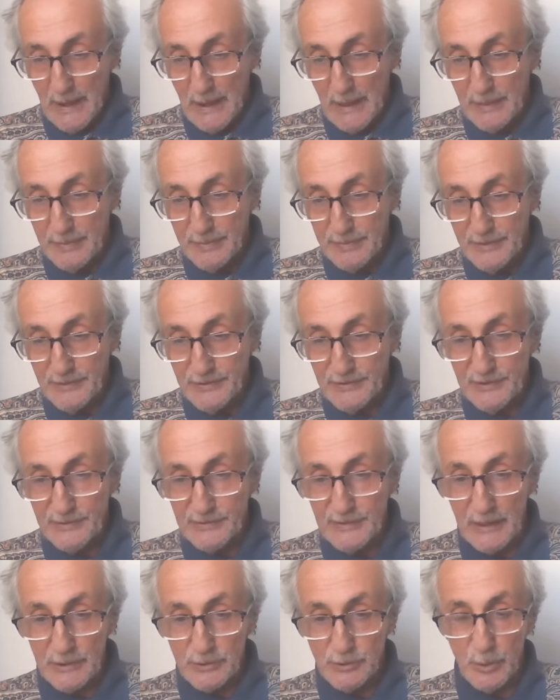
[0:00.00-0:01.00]
And this
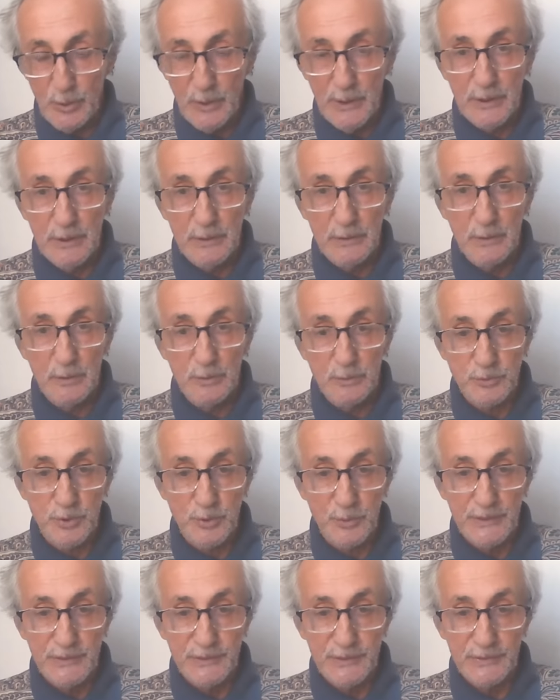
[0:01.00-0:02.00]
is actually
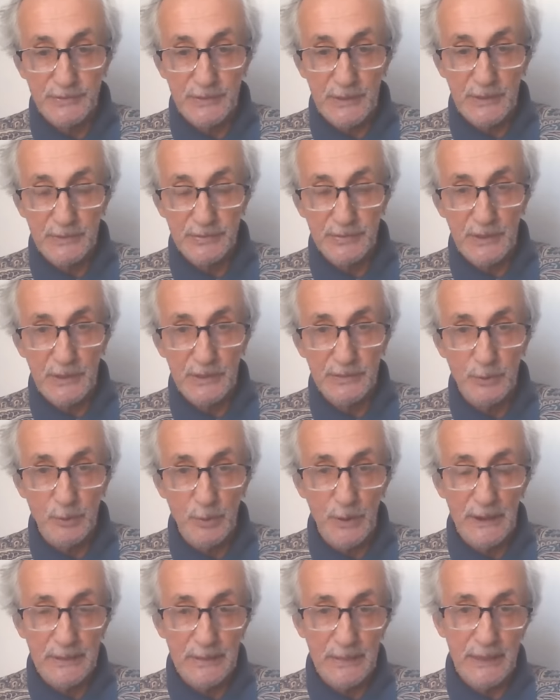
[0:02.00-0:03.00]
treated at
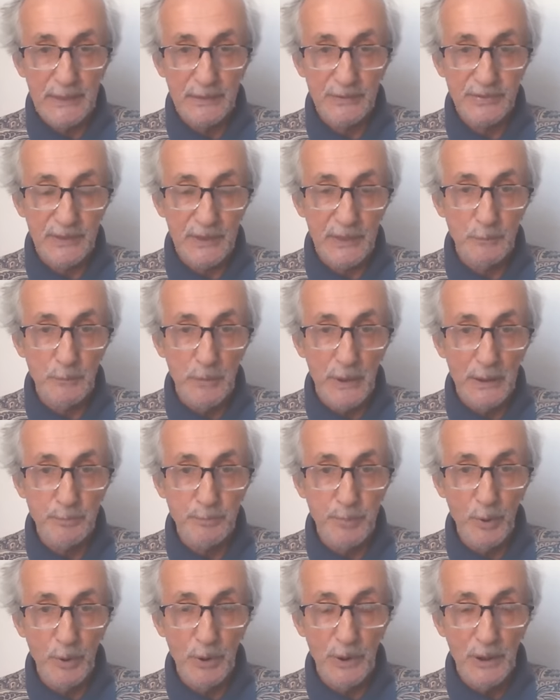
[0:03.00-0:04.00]
great length in my
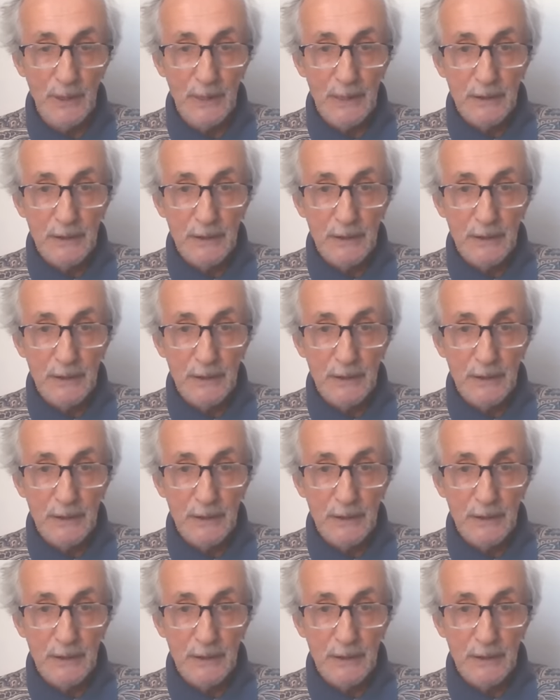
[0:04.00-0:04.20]
book,